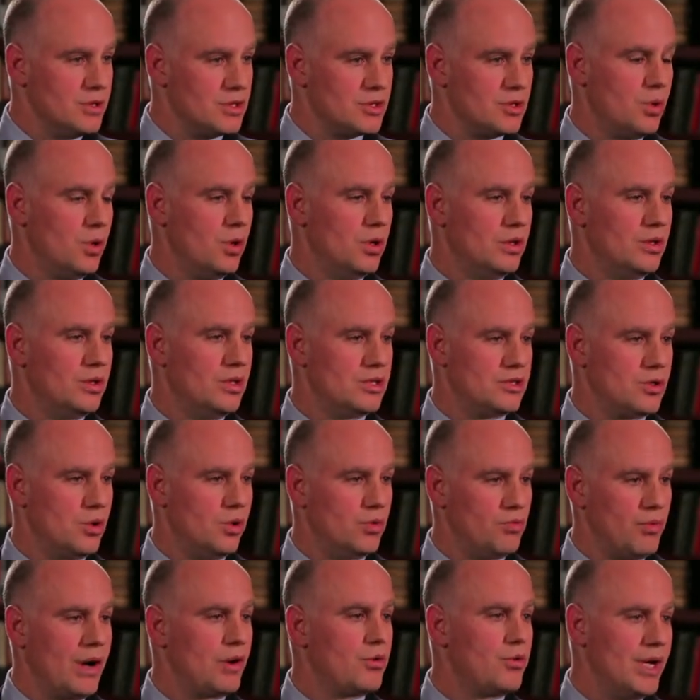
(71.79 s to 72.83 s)
You
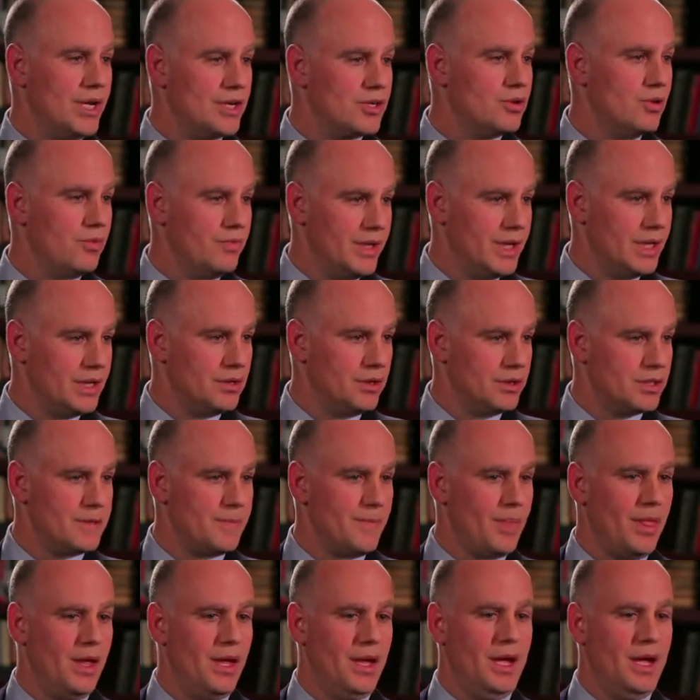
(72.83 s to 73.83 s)
sold recreational vehicles.